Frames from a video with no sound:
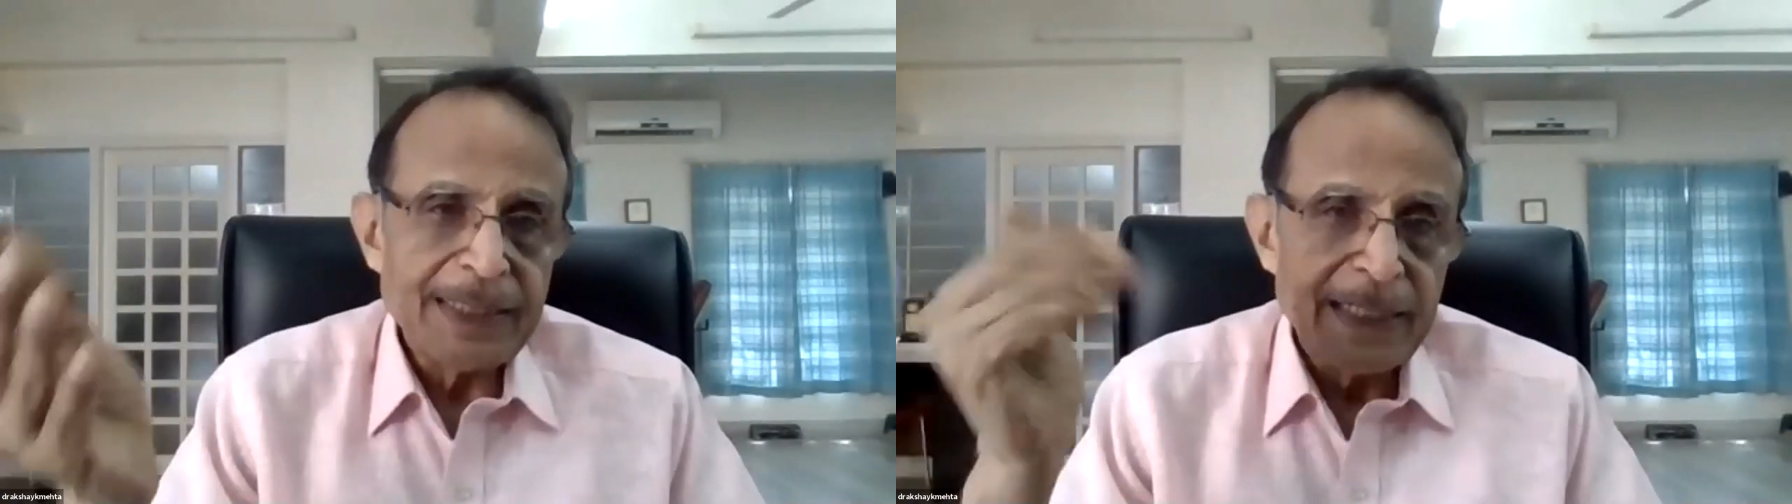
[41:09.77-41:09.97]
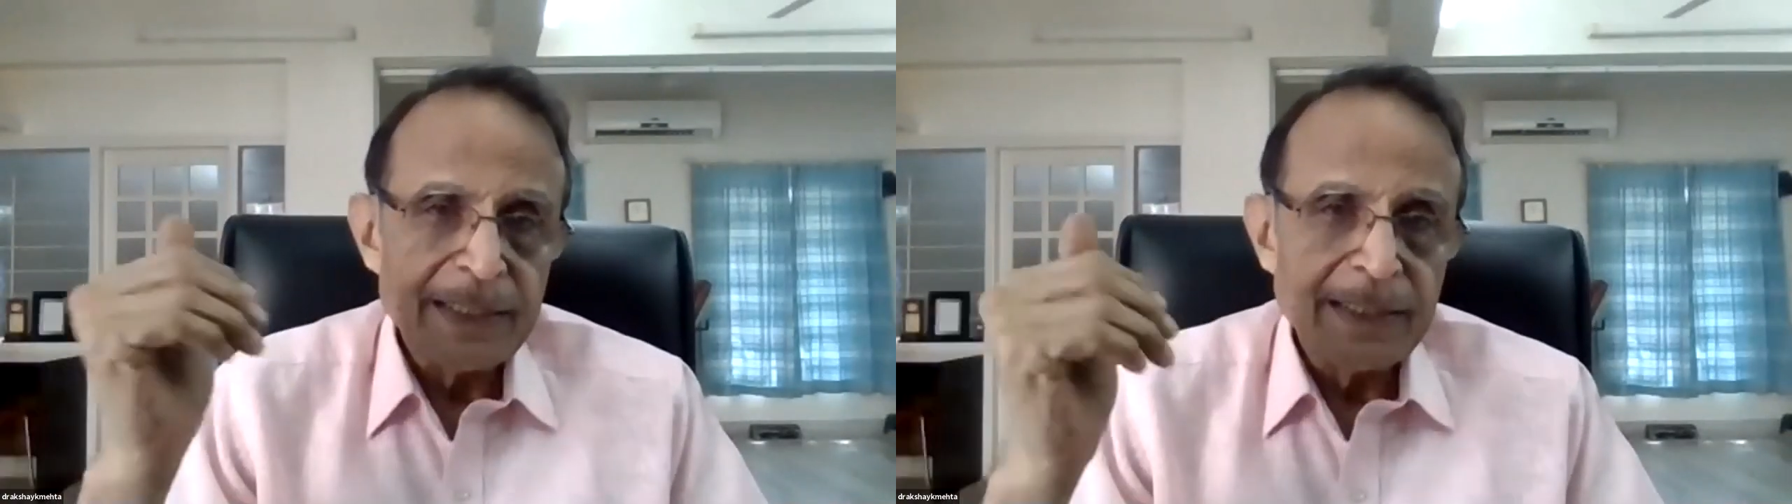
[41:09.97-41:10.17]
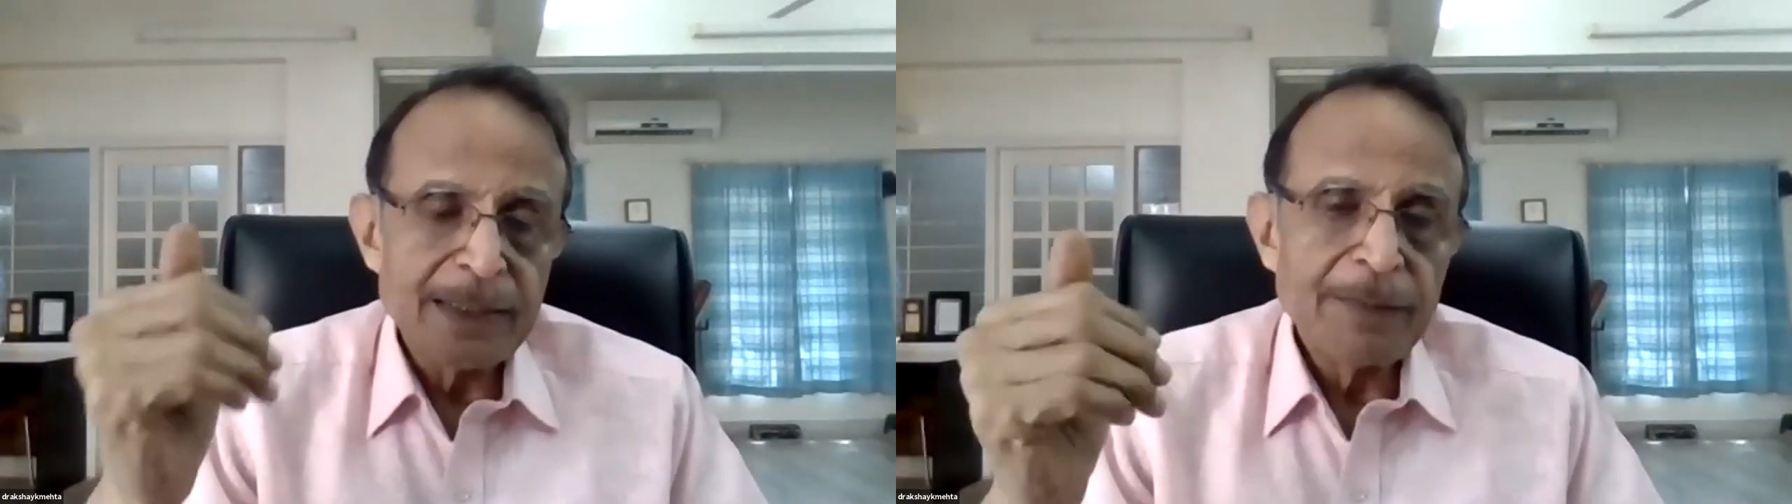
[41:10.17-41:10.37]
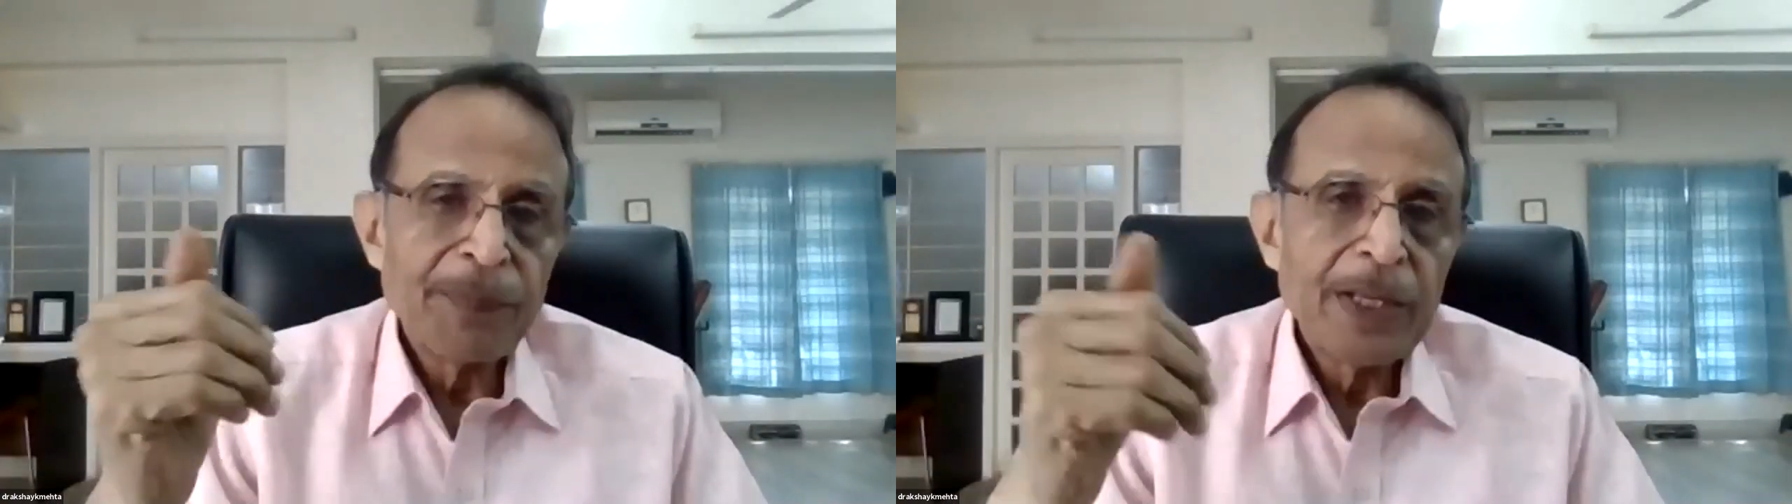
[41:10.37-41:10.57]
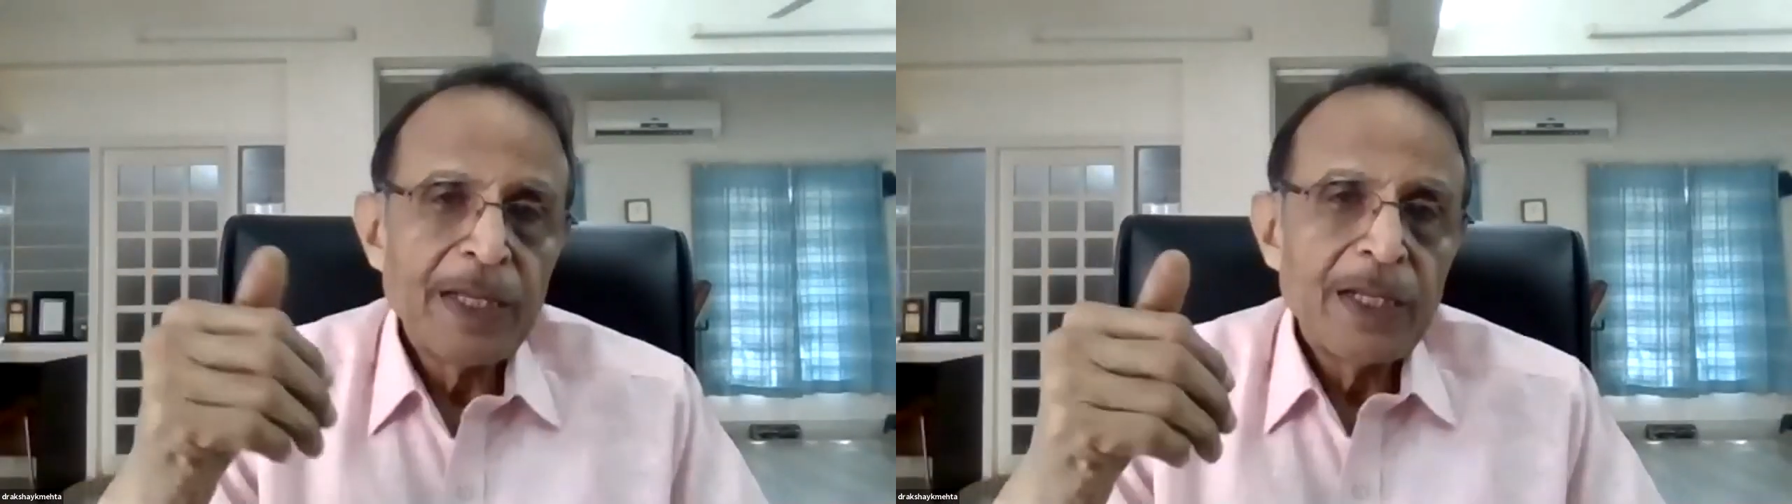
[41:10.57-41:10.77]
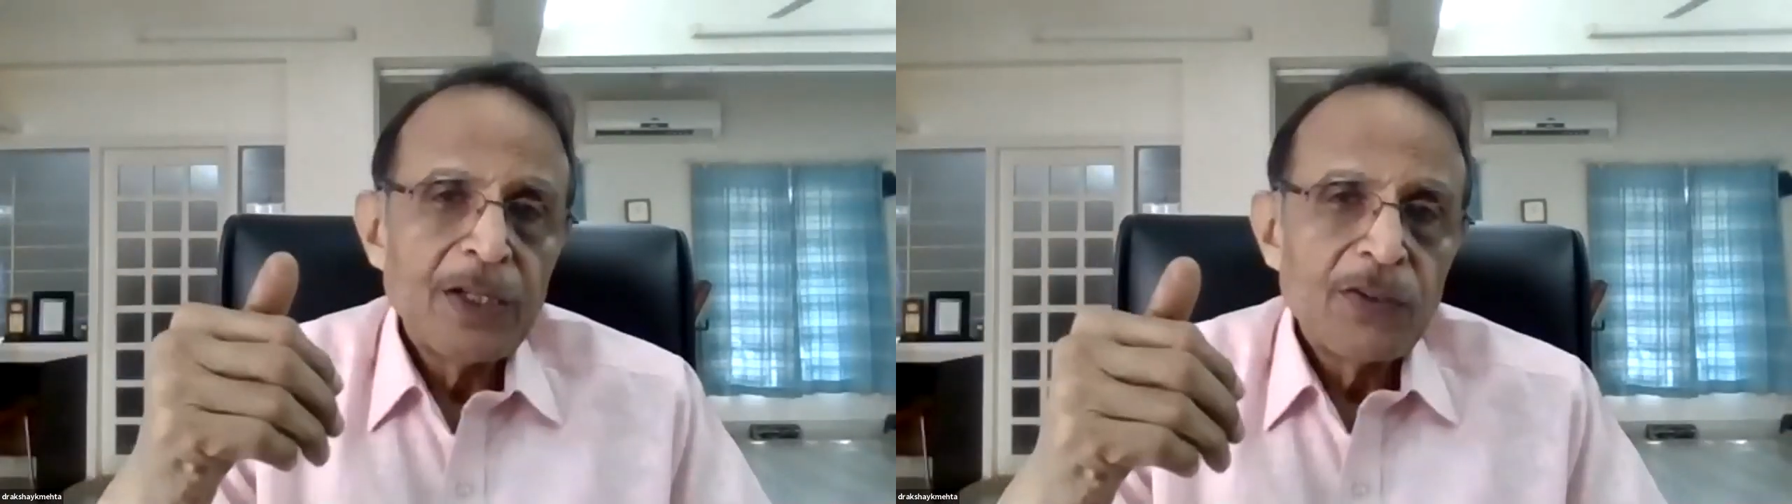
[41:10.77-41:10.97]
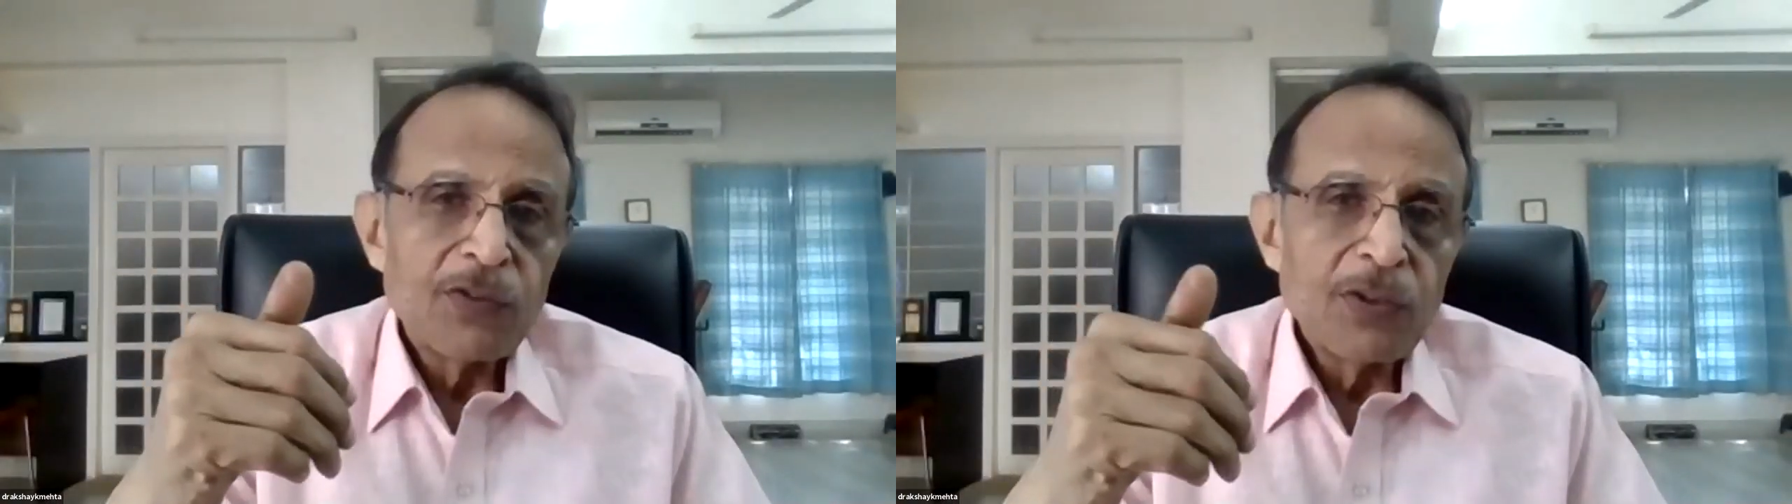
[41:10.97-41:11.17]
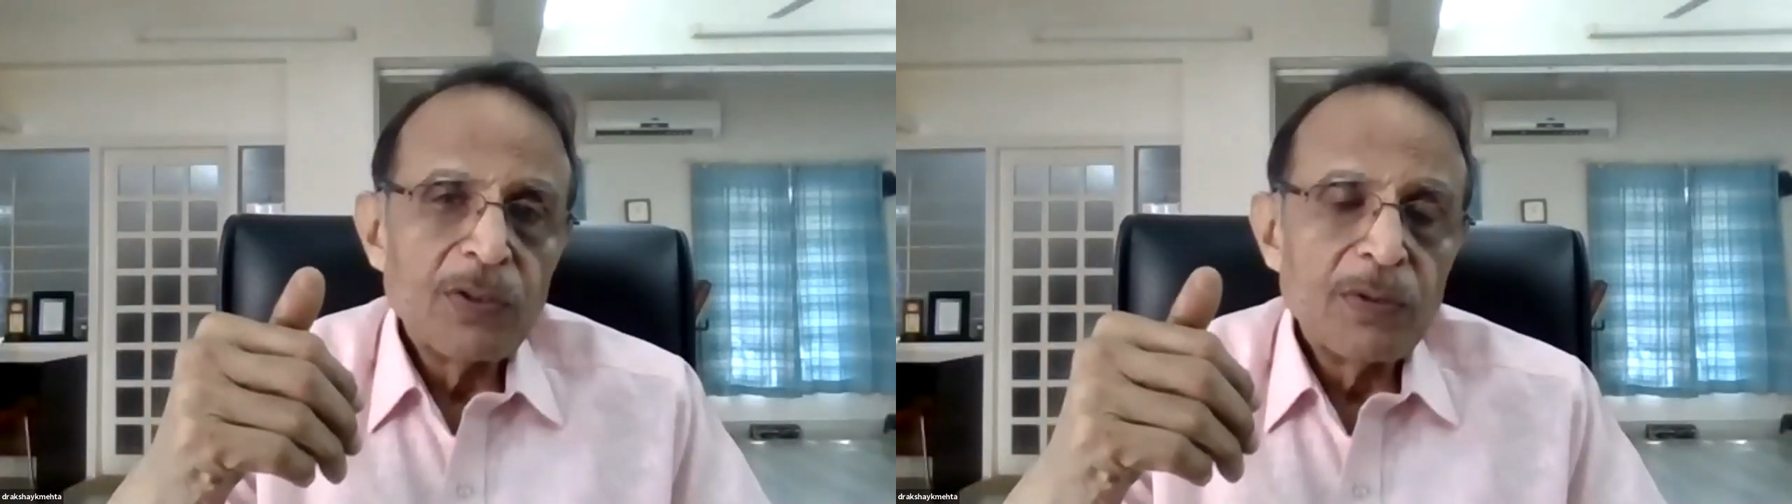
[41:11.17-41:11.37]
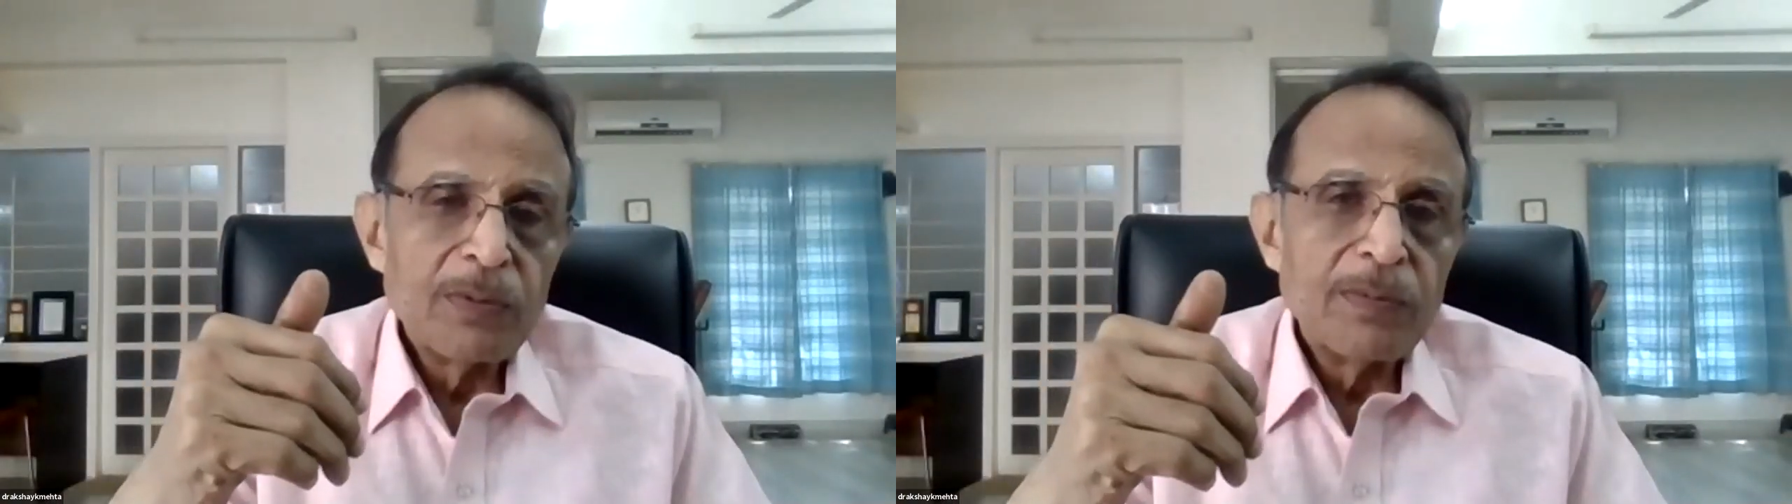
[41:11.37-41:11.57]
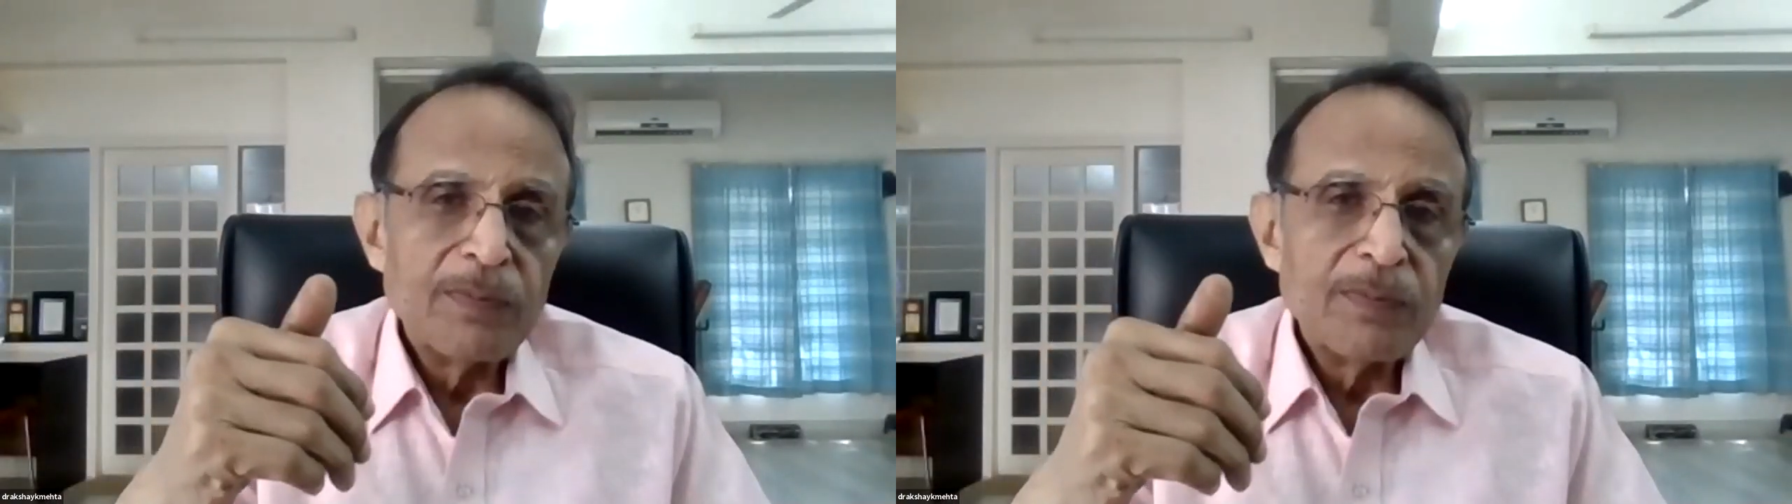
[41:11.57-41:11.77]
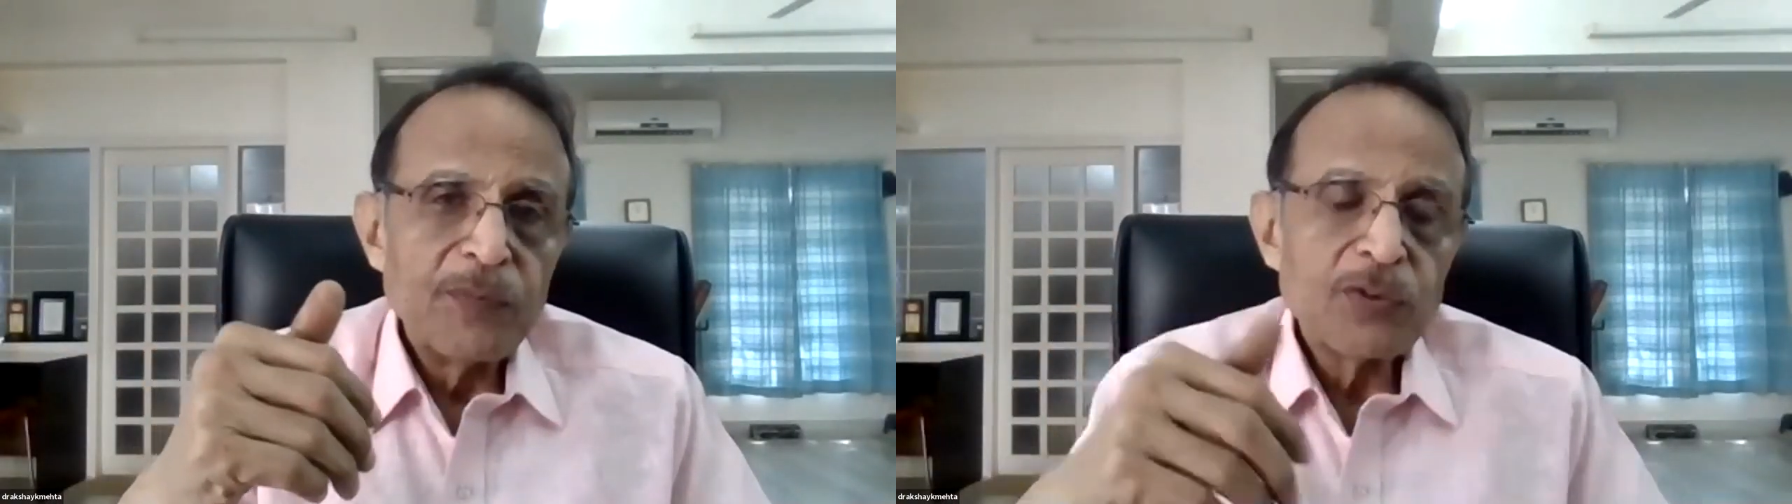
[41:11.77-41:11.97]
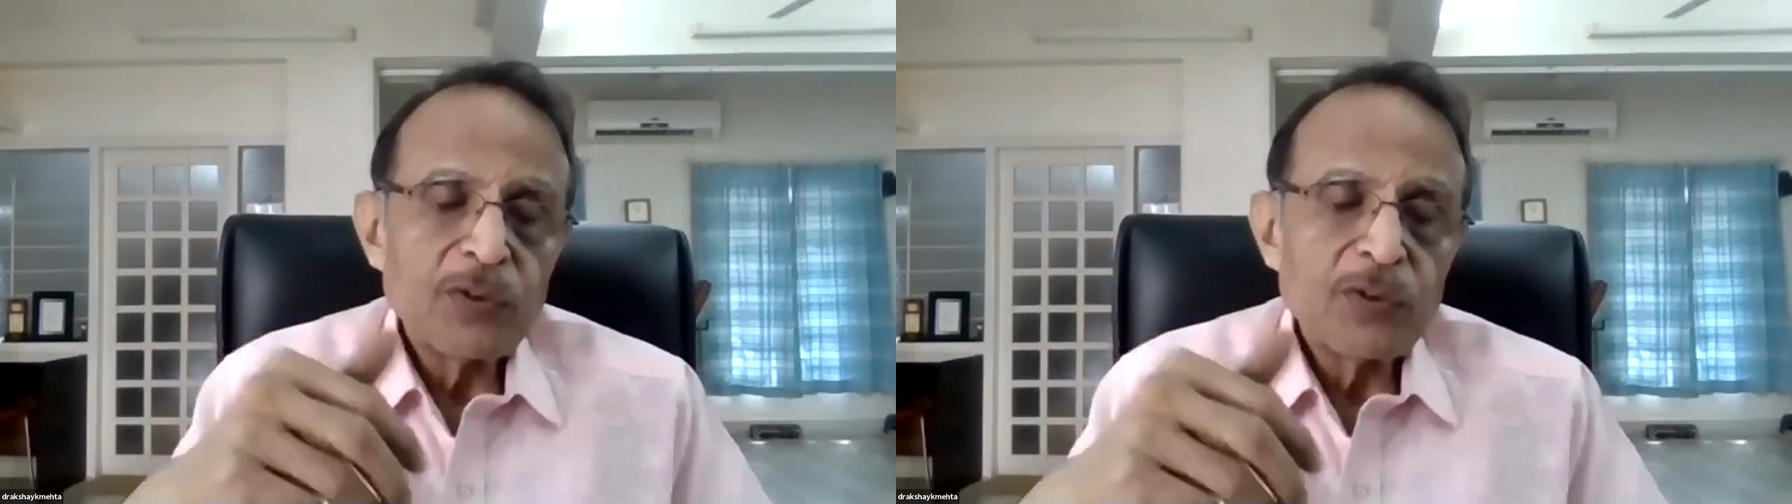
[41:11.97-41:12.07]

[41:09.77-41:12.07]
statins. So,